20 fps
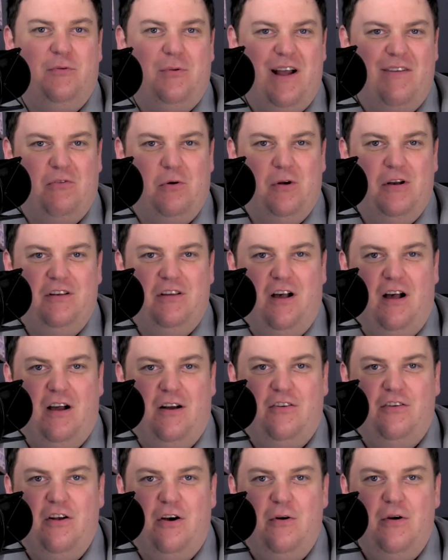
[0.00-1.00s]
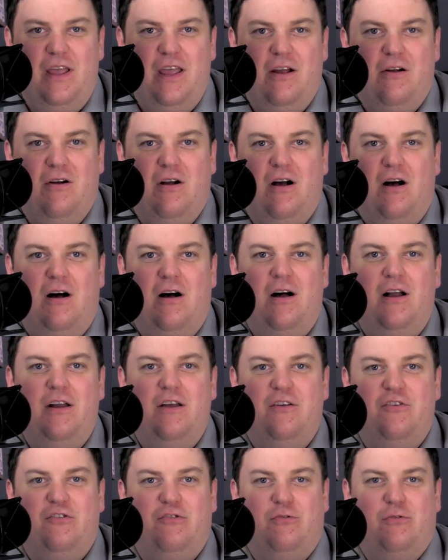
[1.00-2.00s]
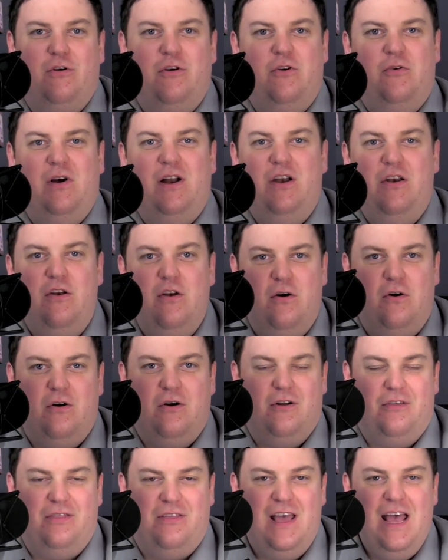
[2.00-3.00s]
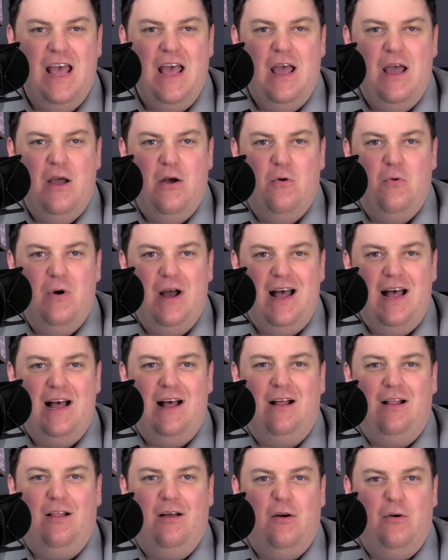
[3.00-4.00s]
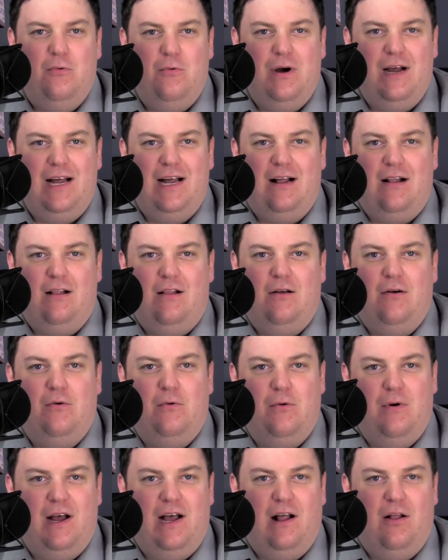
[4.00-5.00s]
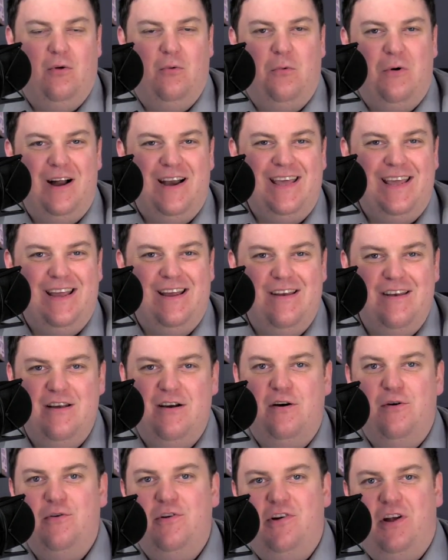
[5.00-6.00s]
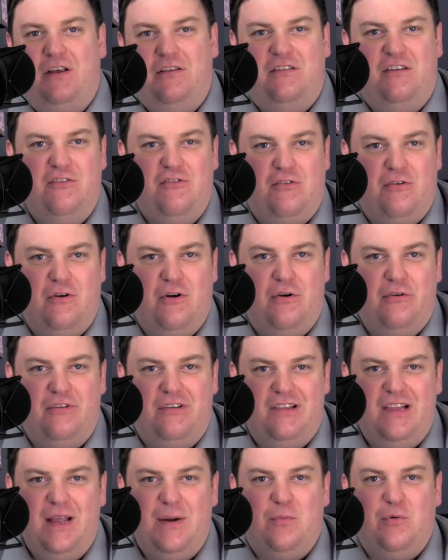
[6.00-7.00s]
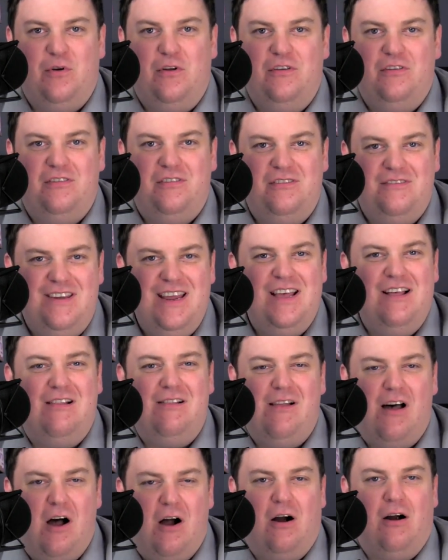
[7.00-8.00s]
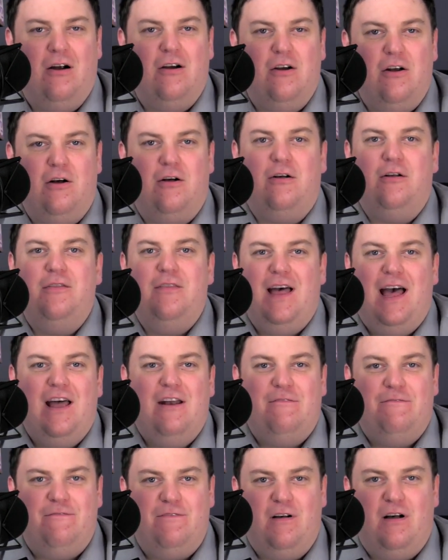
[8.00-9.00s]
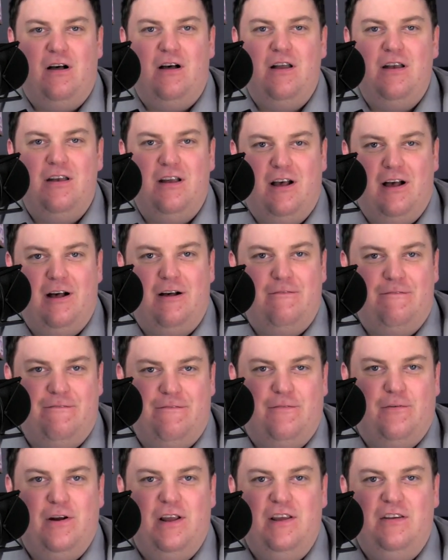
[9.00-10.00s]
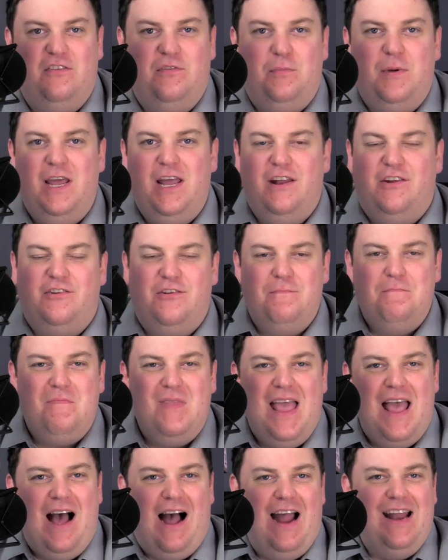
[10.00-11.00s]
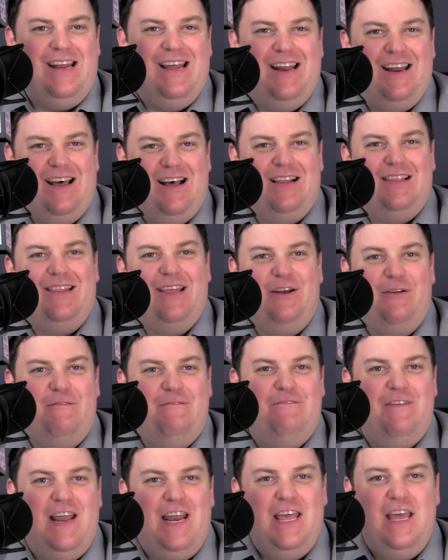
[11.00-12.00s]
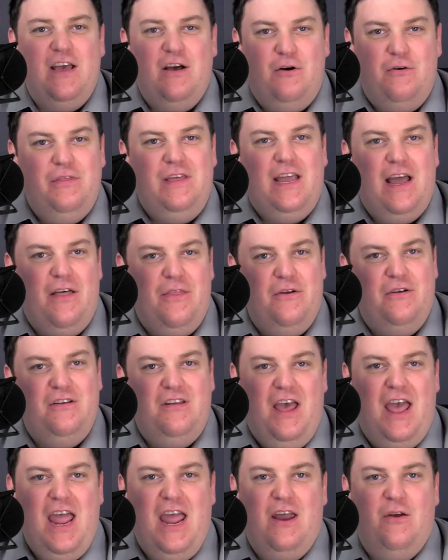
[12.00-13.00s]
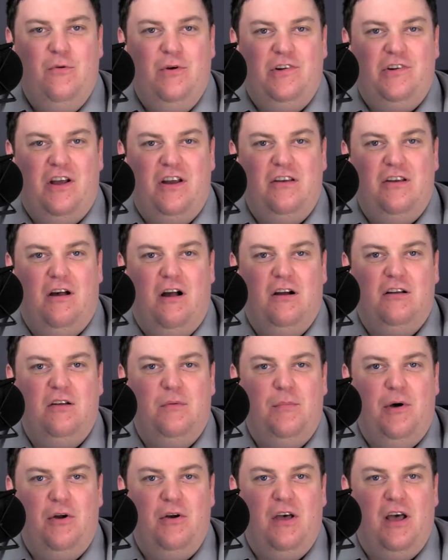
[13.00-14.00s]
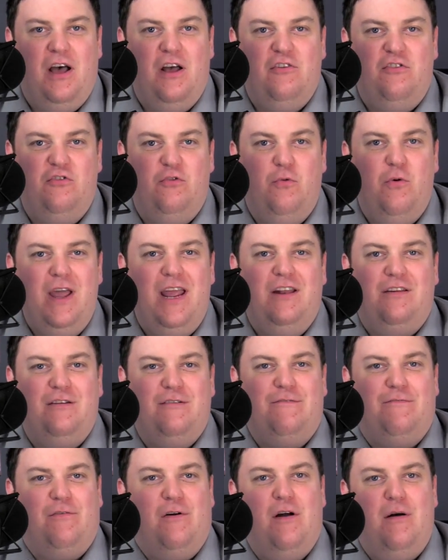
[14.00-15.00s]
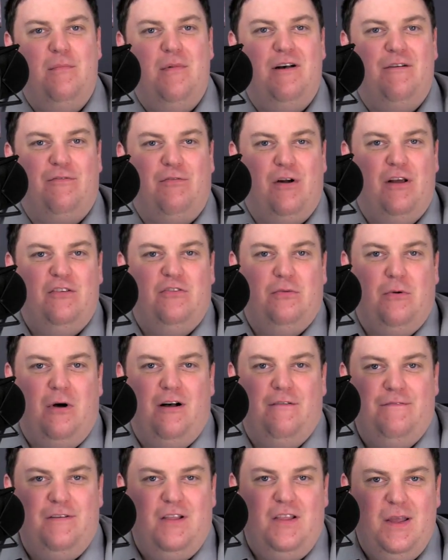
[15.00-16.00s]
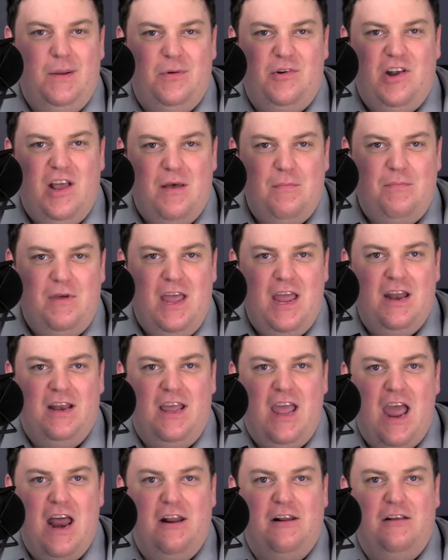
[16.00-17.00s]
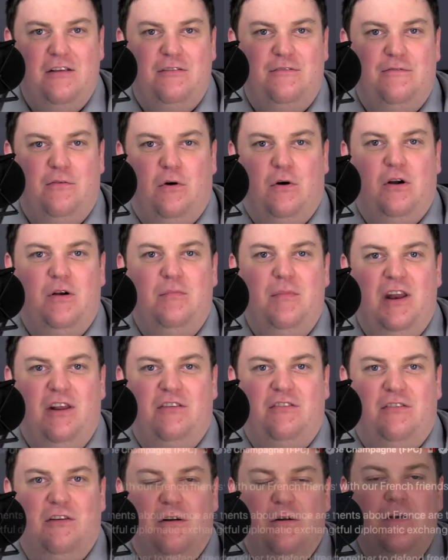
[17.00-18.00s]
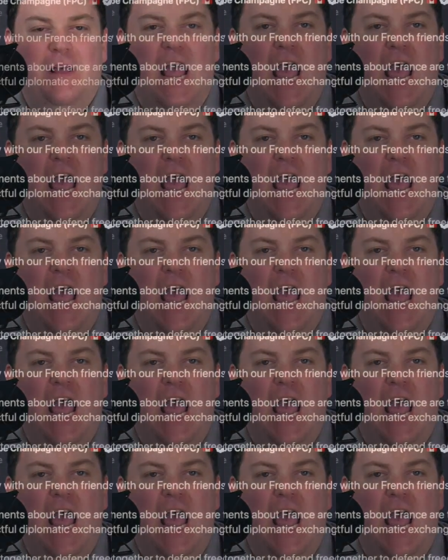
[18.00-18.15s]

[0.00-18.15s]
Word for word: irreverent talk show here on True North. Well, what do you know? Justin Trudeau's Liberals still aren't all that fond of free speech. I did a little video the other day in which I talked about a tweet from Francois-Philippe Champagne, Canada's foreign minister,